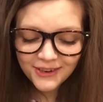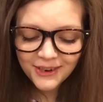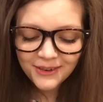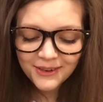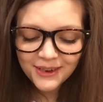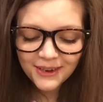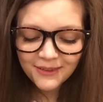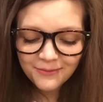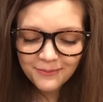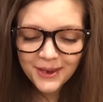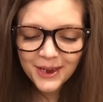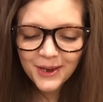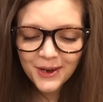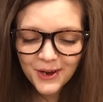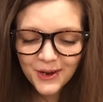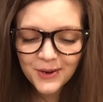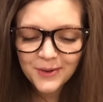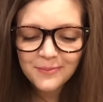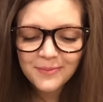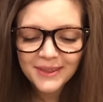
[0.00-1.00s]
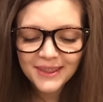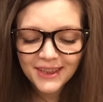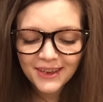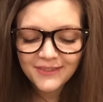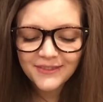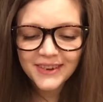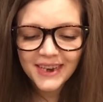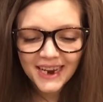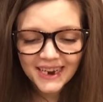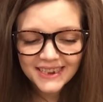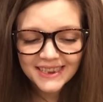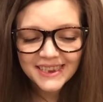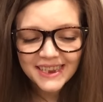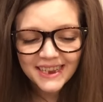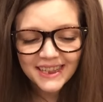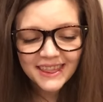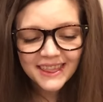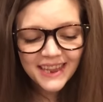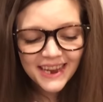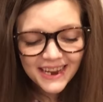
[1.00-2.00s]
You give me hope. Love,
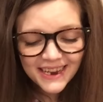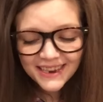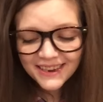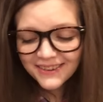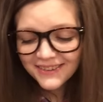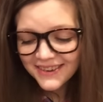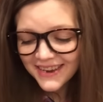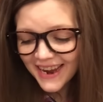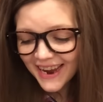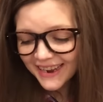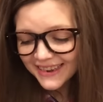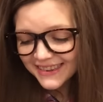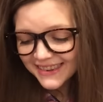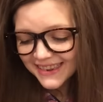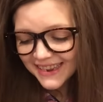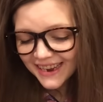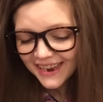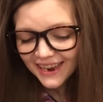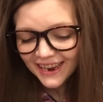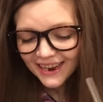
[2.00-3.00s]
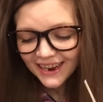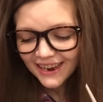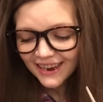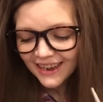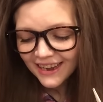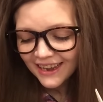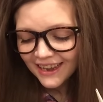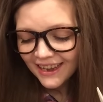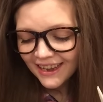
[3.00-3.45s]
Nancy. Thank you, Nancy.